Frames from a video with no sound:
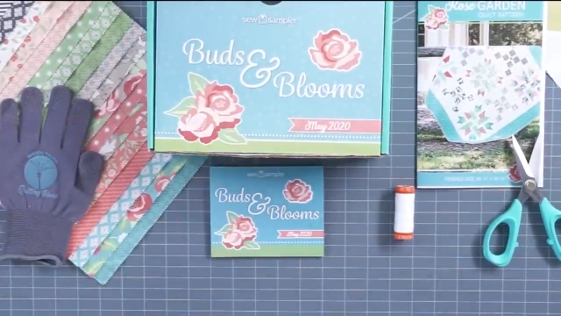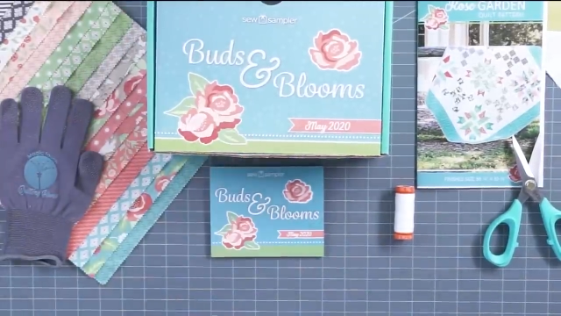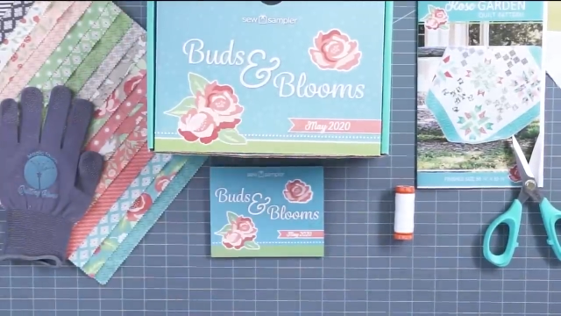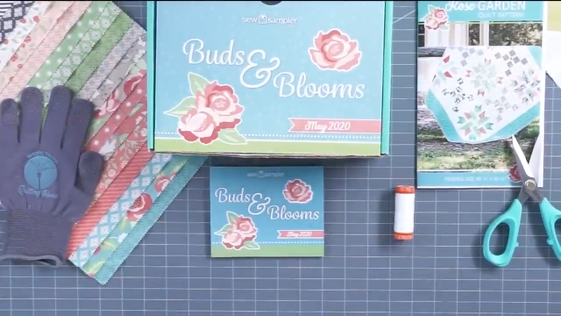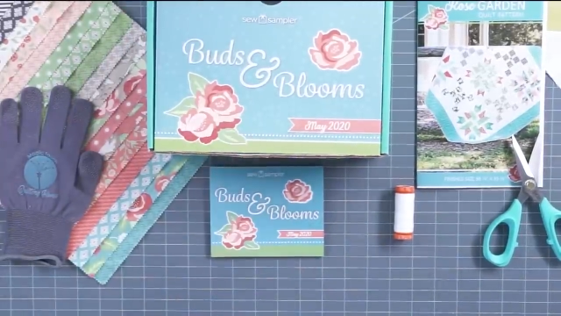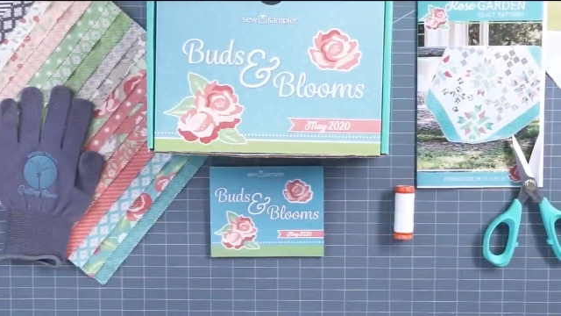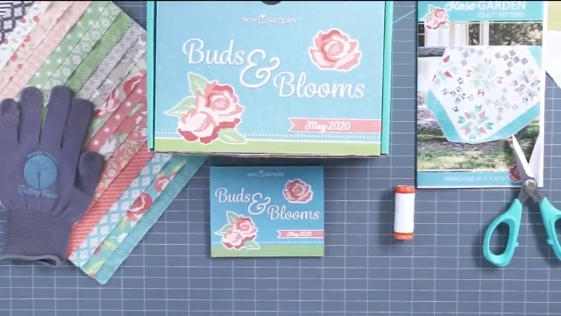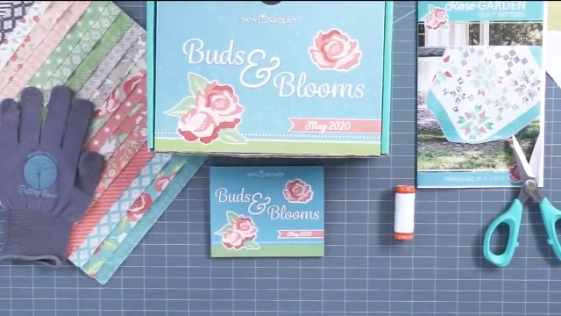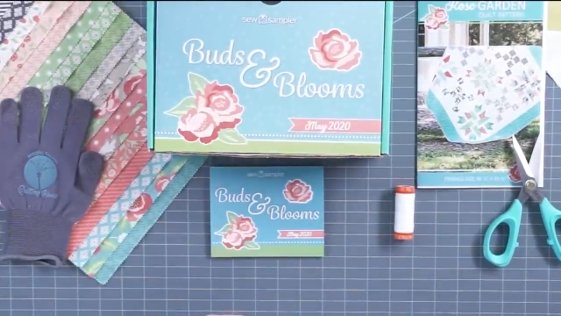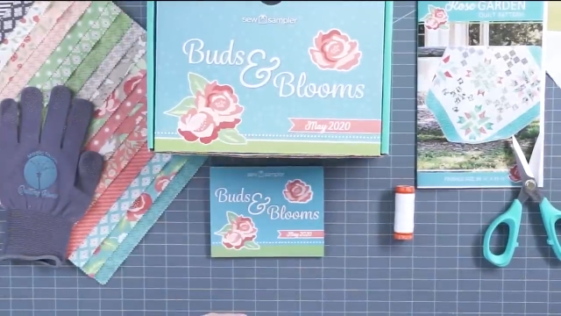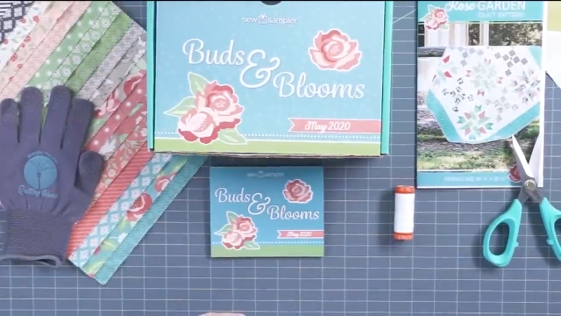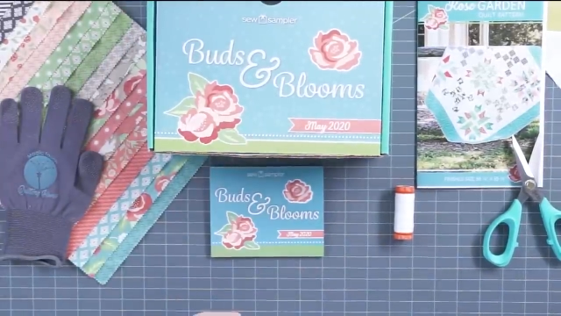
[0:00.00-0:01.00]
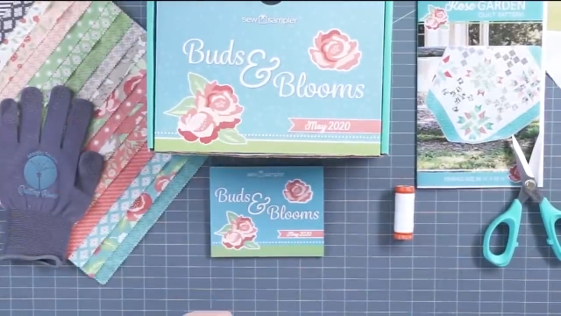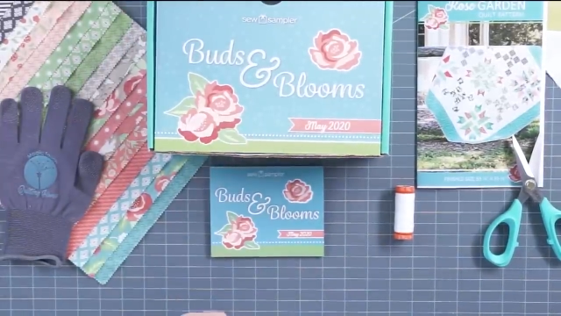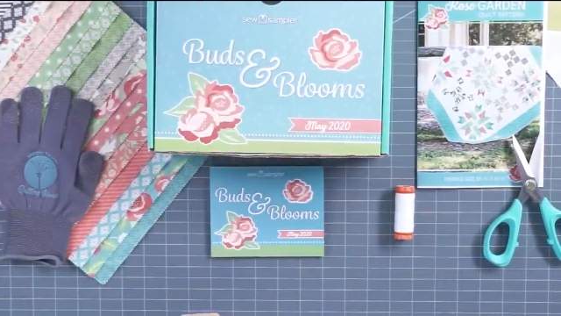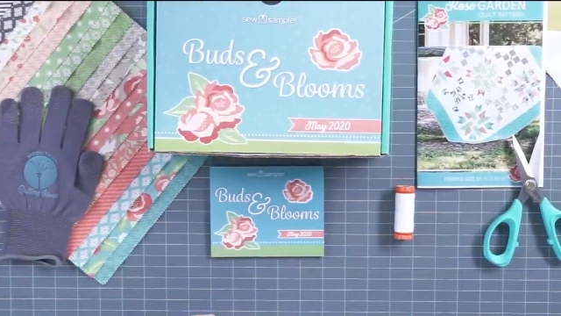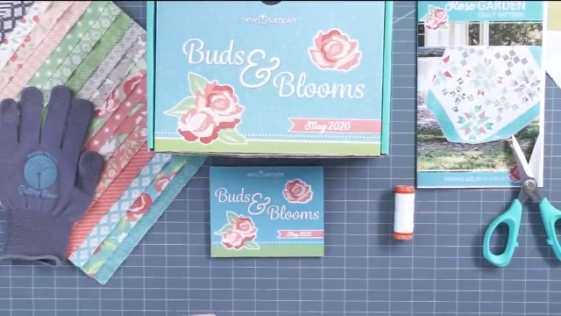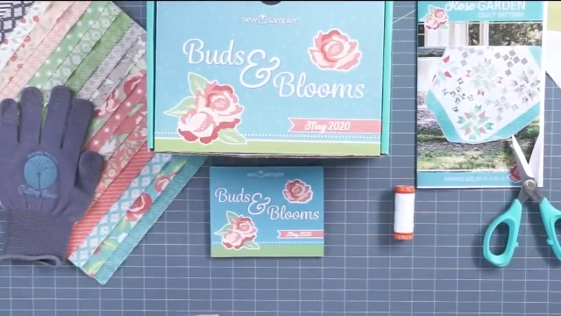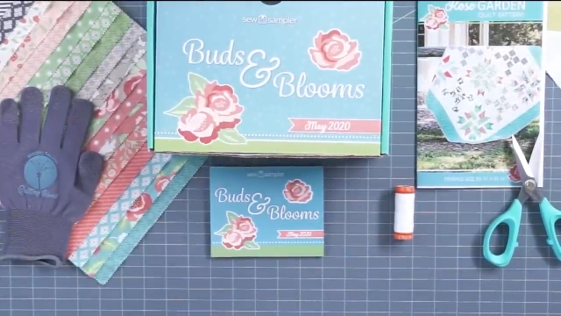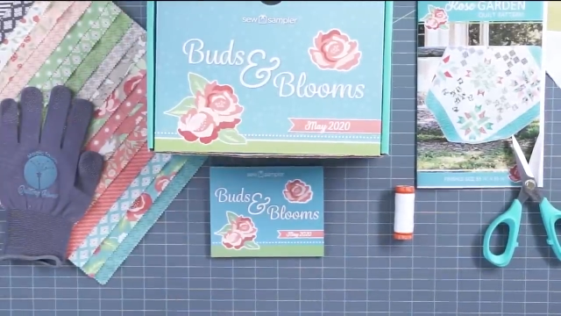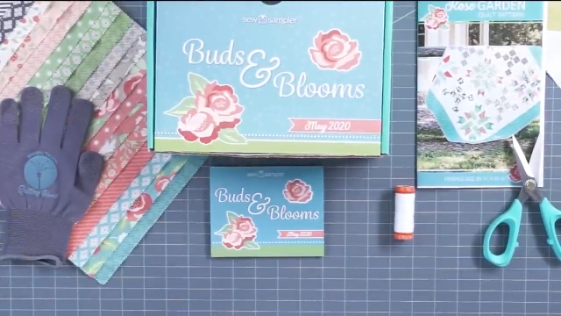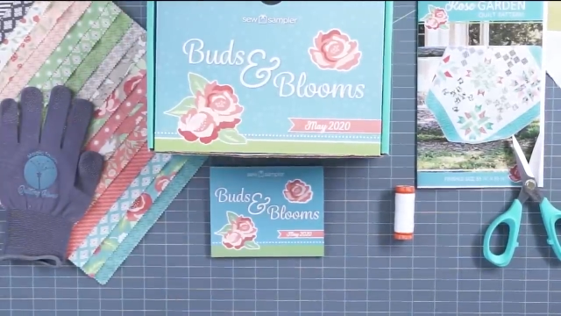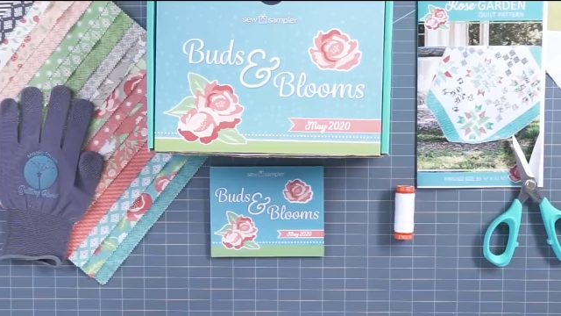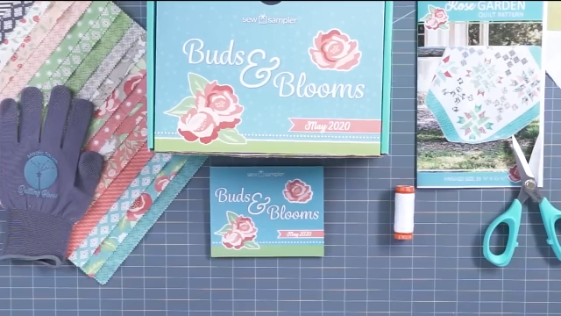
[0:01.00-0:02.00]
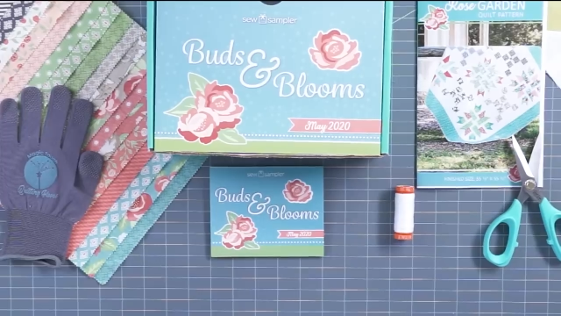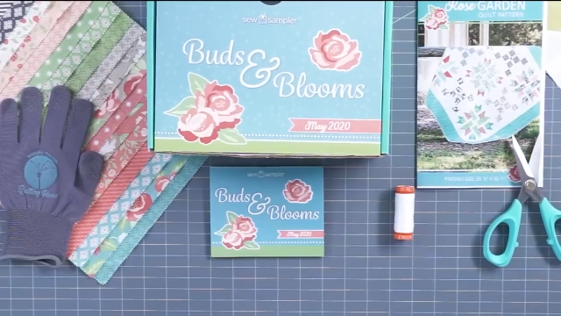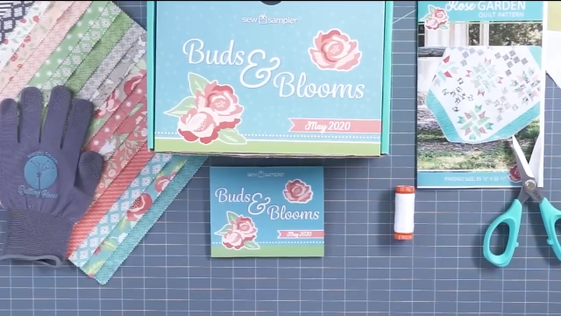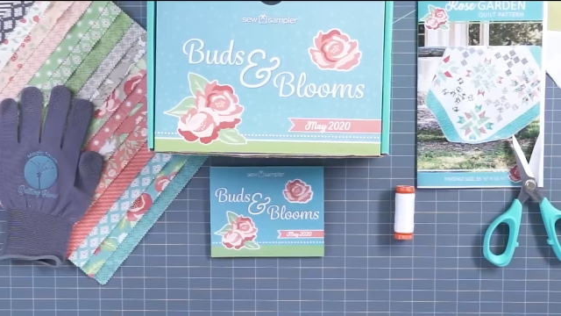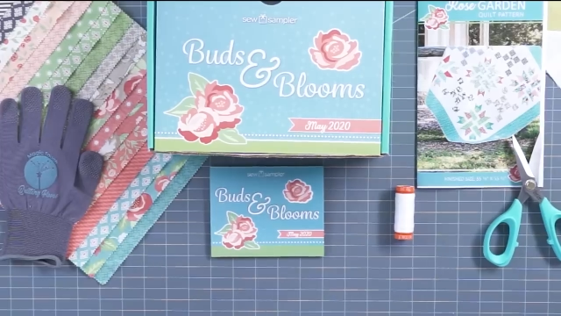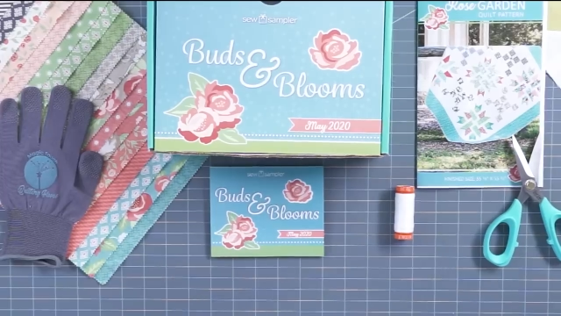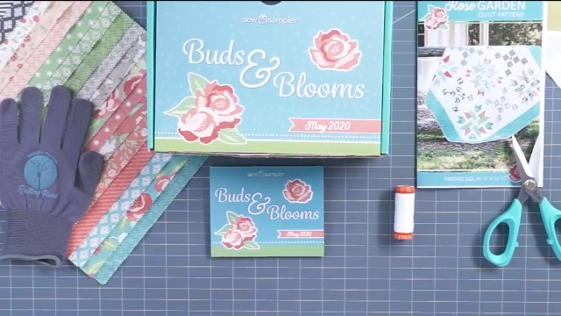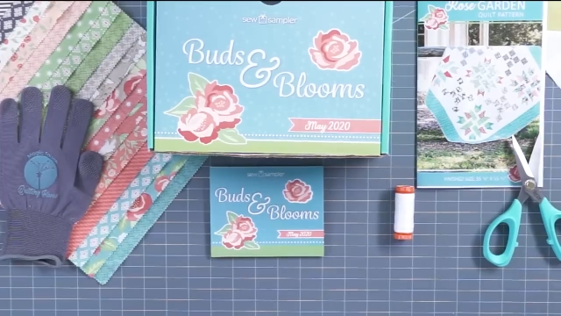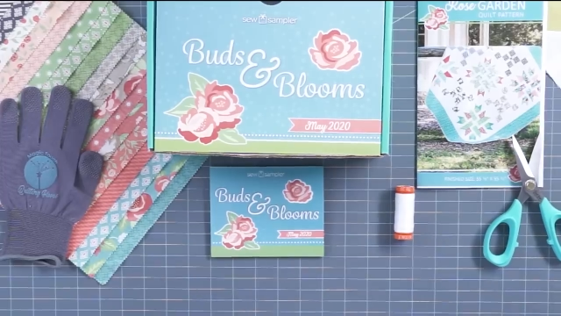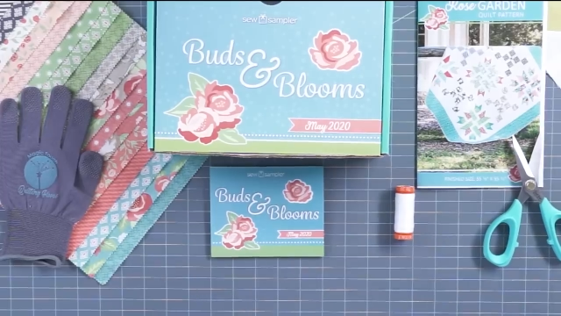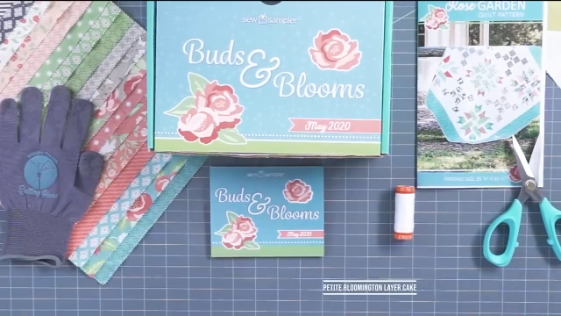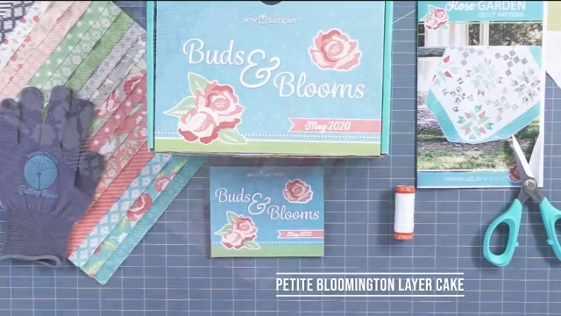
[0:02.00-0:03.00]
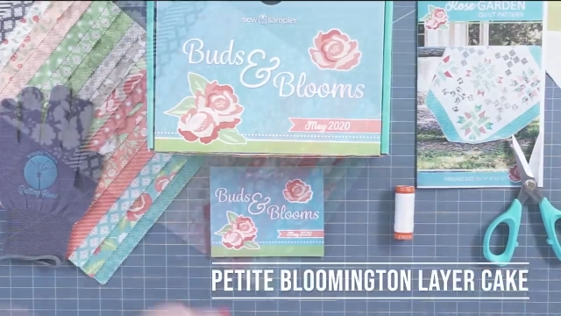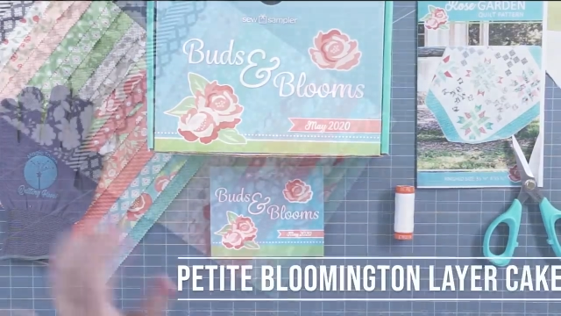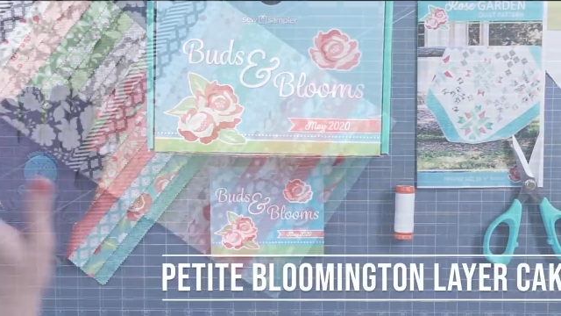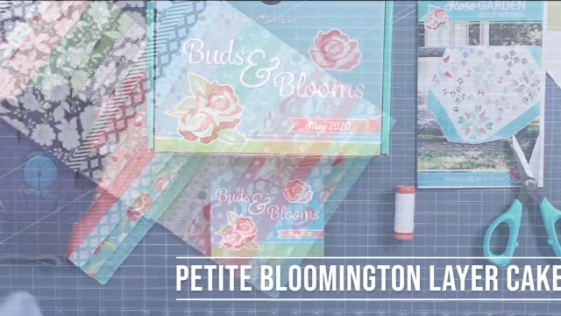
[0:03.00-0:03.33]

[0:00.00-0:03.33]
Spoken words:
[unreadable: no face in view]